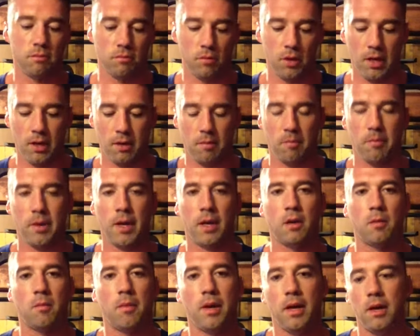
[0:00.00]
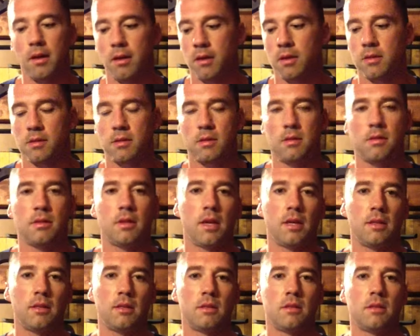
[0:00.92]
get a better belt because this
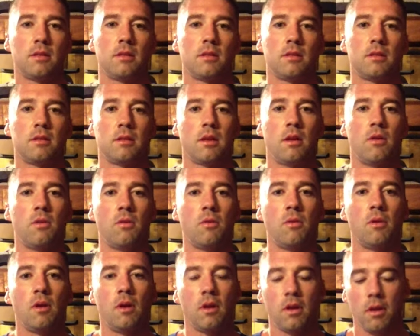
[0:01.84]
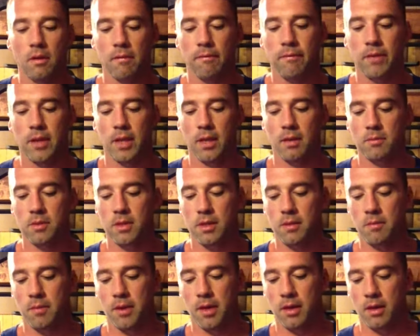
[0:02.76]
thing just looks so flimsy,
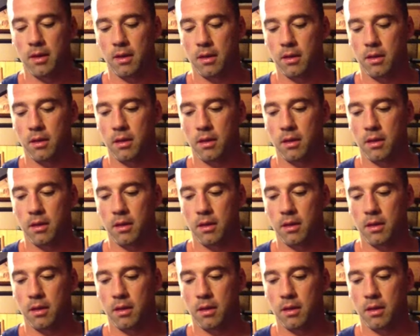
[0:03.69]
but